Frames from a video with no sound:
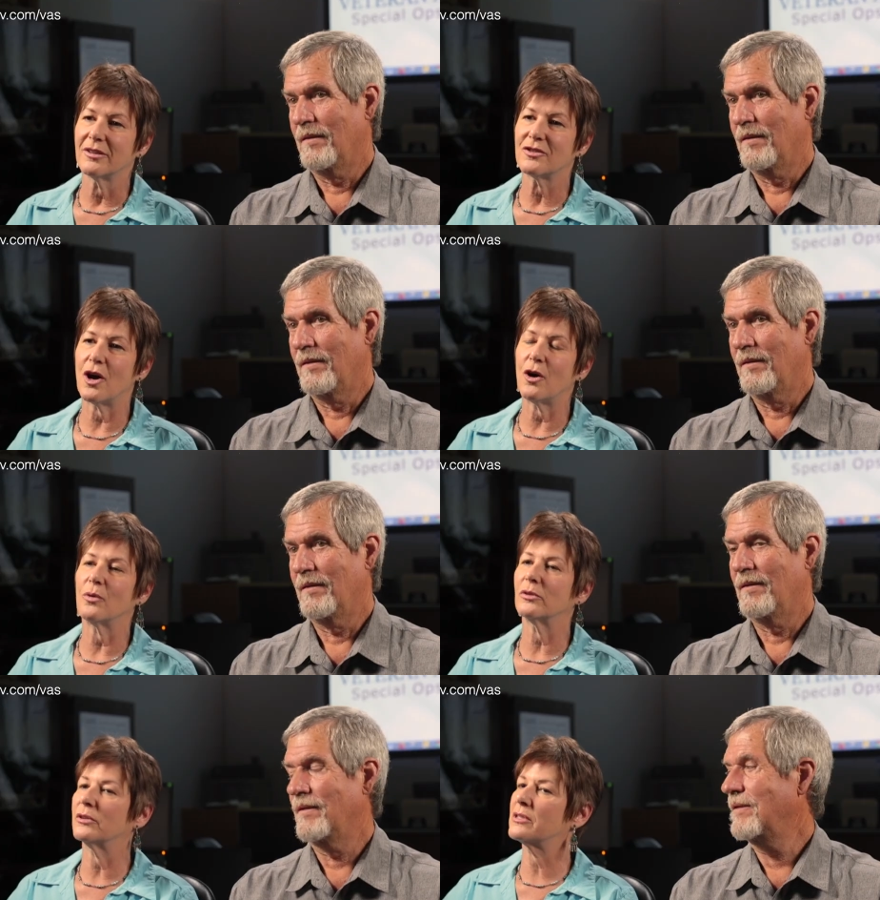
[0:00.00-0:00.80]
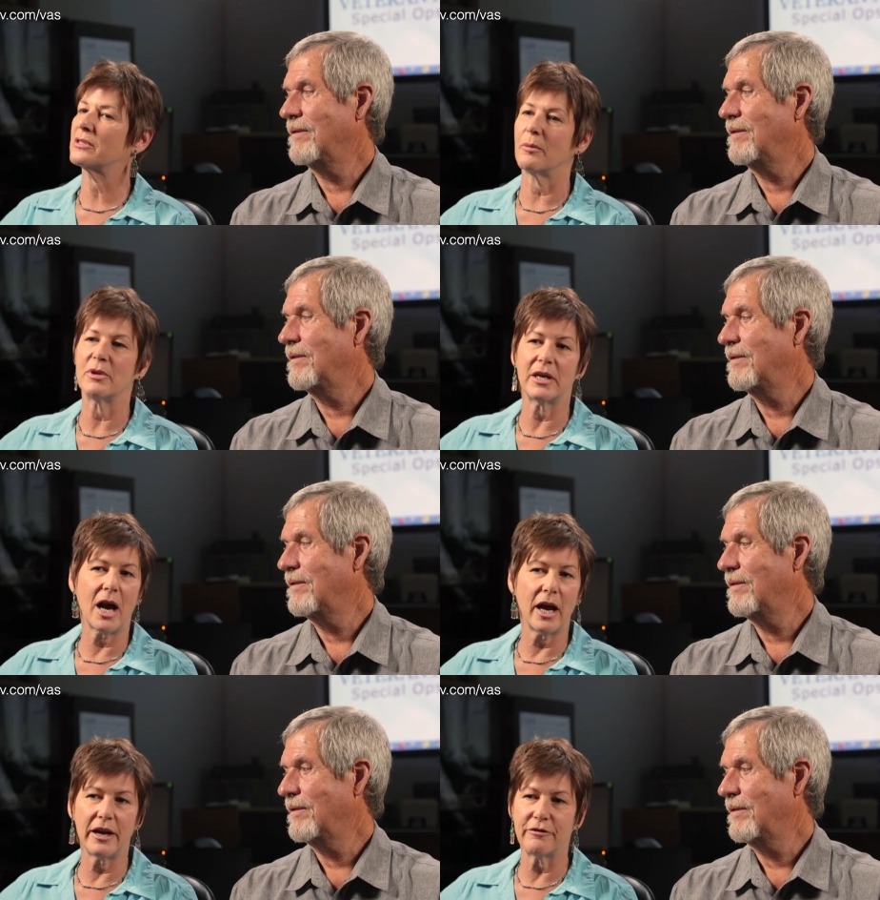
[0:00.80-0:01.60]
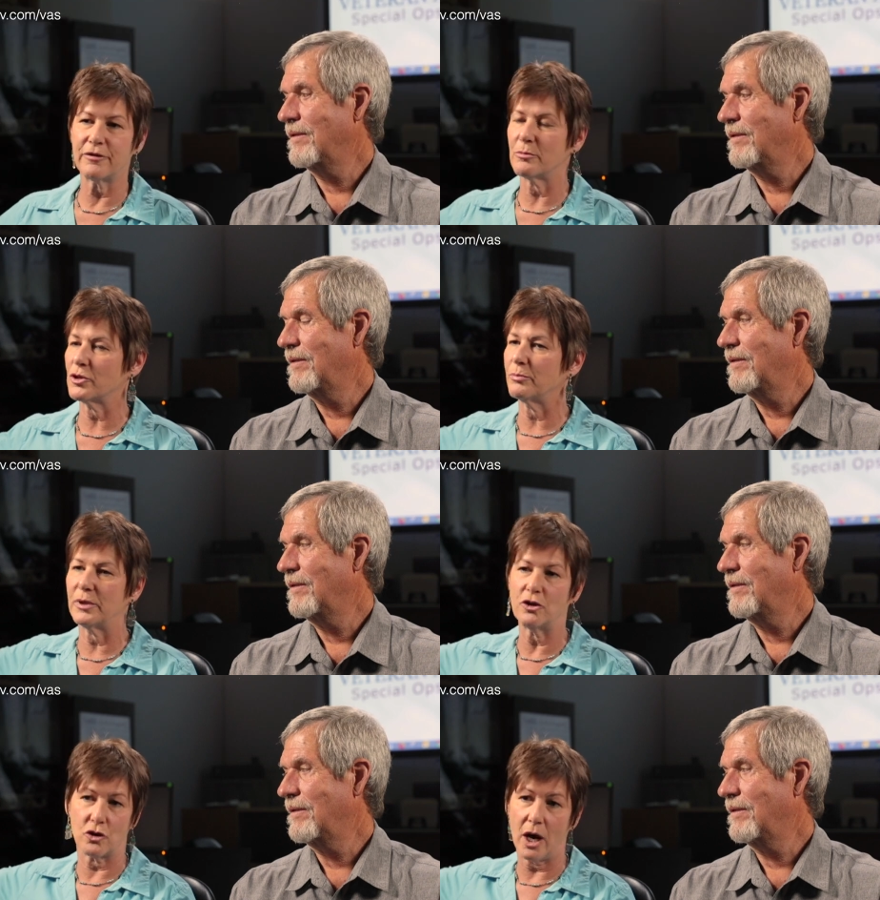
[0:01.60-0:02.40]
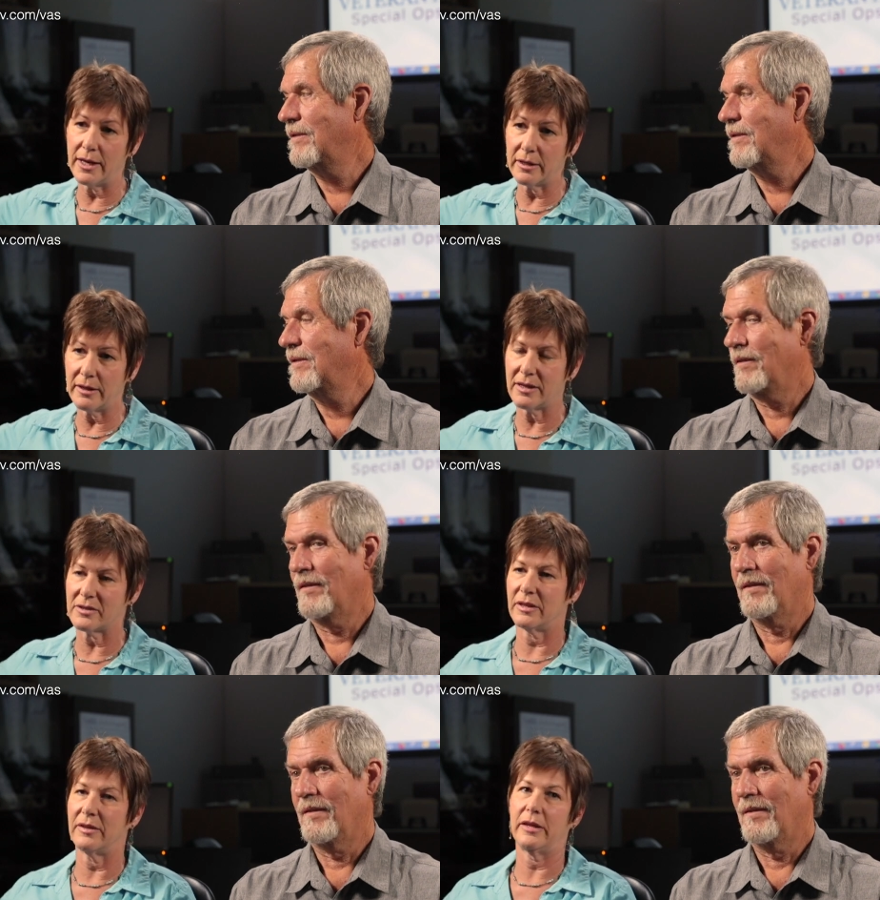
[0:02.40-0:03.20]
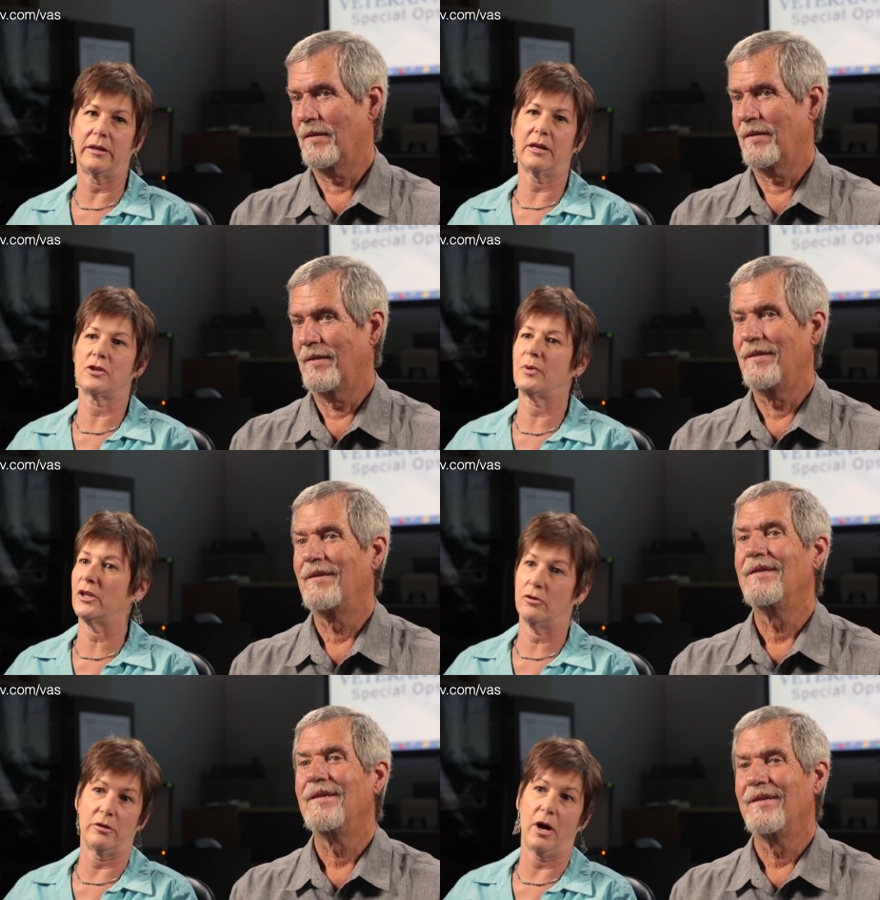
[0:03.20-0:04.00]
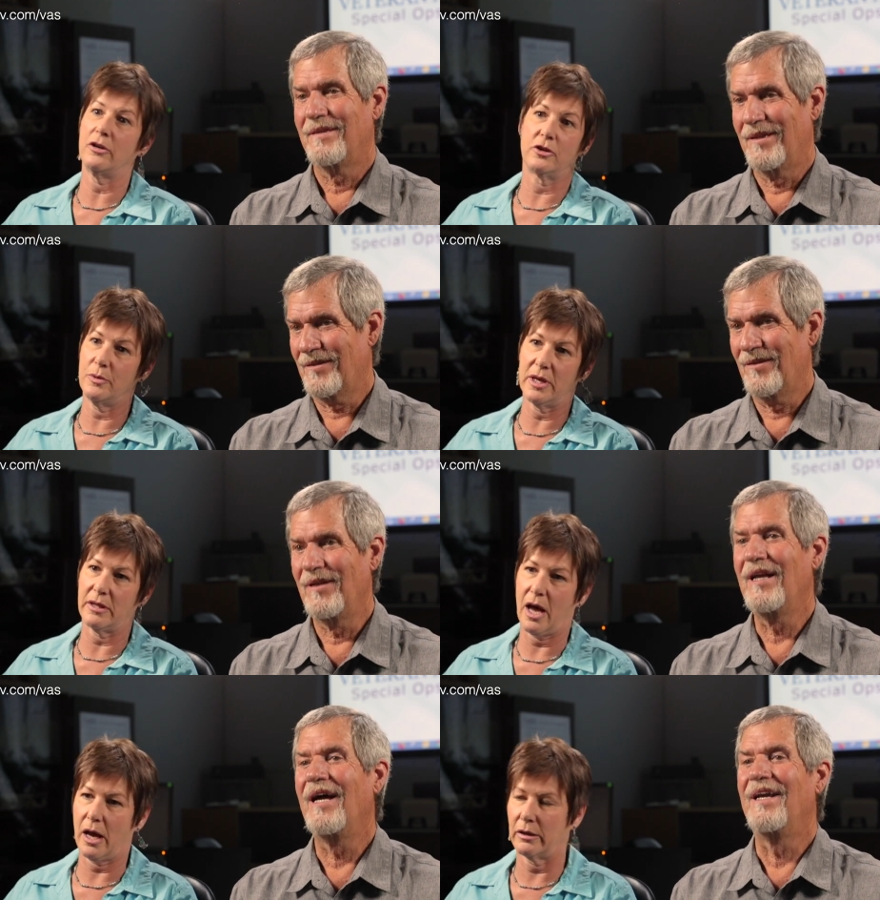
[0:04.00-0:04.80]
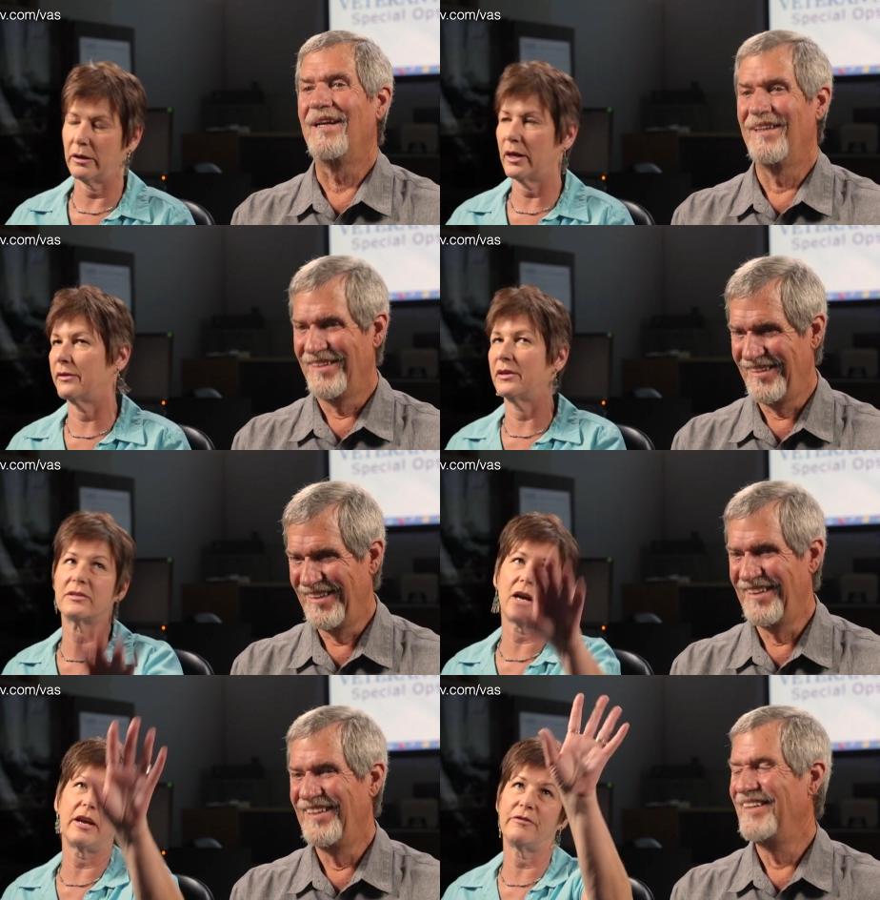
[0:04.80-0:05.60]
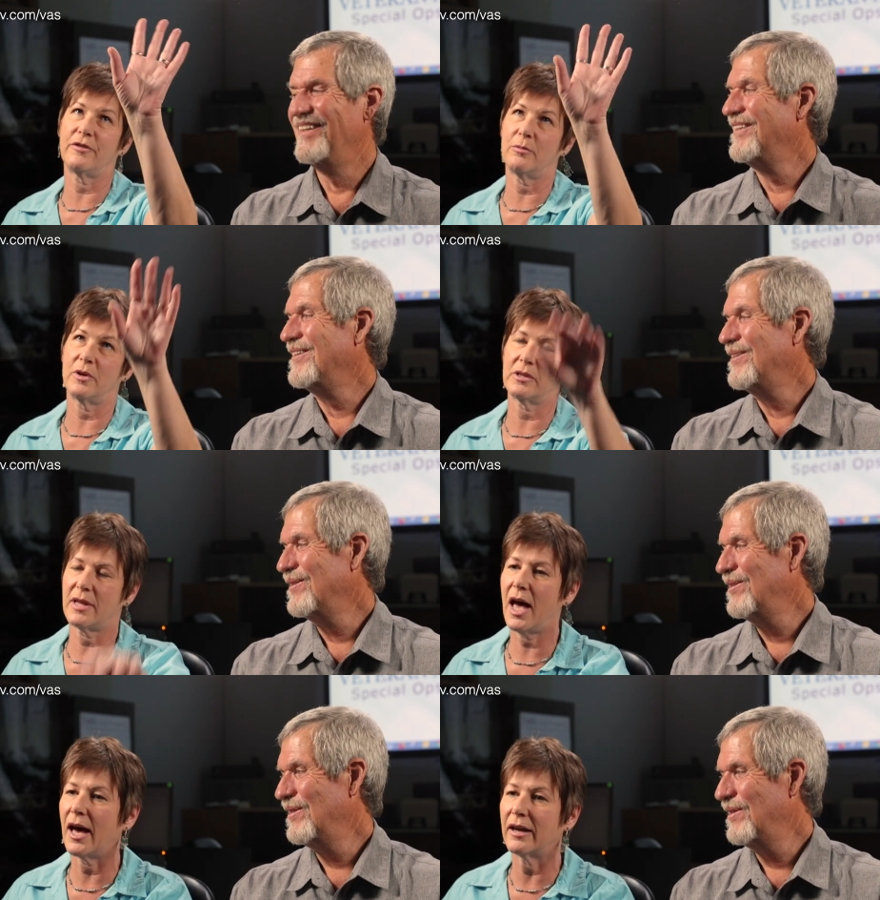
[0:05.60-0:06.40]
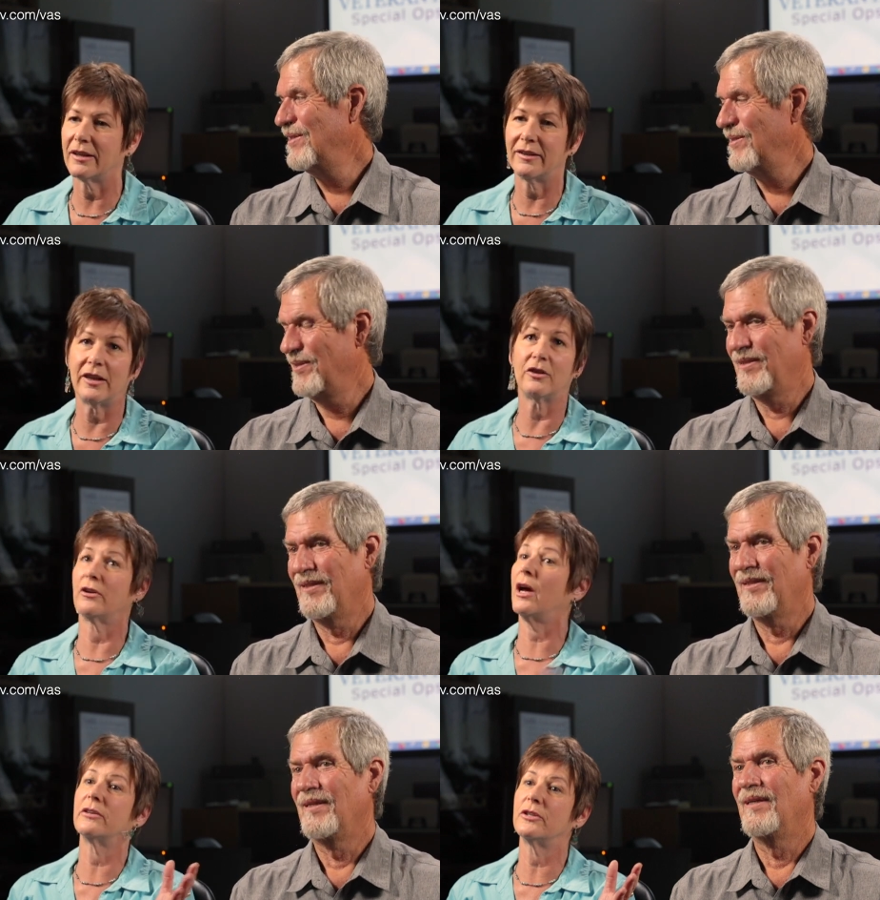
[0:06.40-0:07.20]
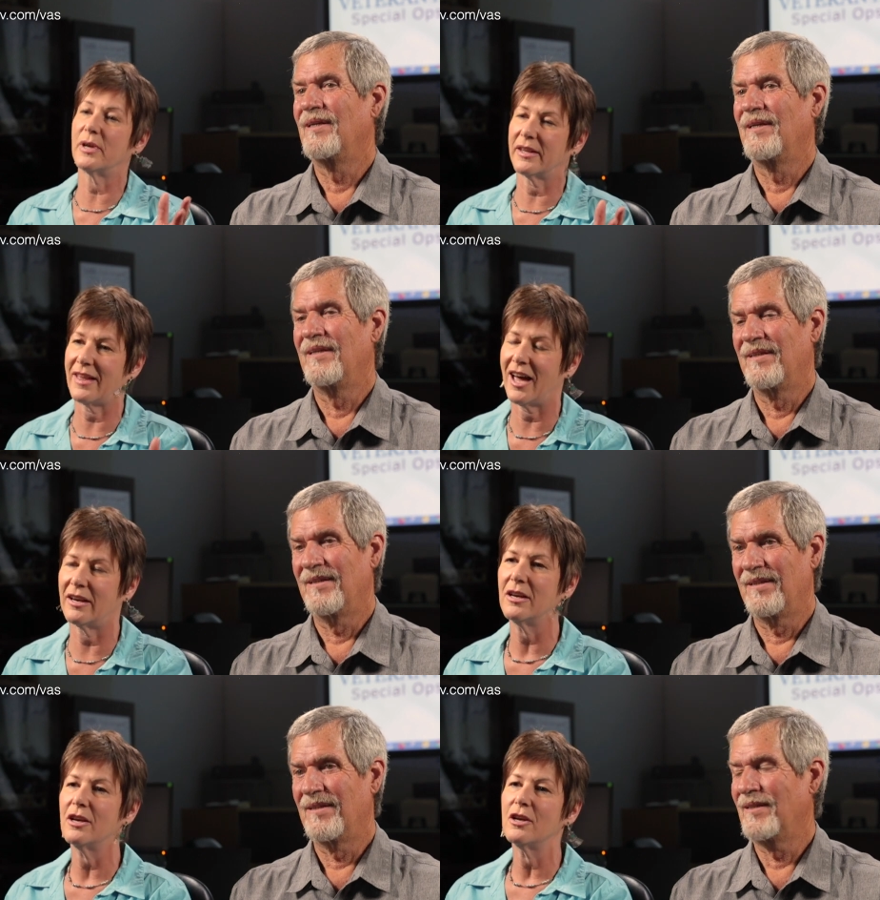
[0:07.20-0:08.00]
Speaker 1: So some of the I A firms will be trying this, and then the next week they're not doing that, and then this I A firm wants that, and then they're not doing that.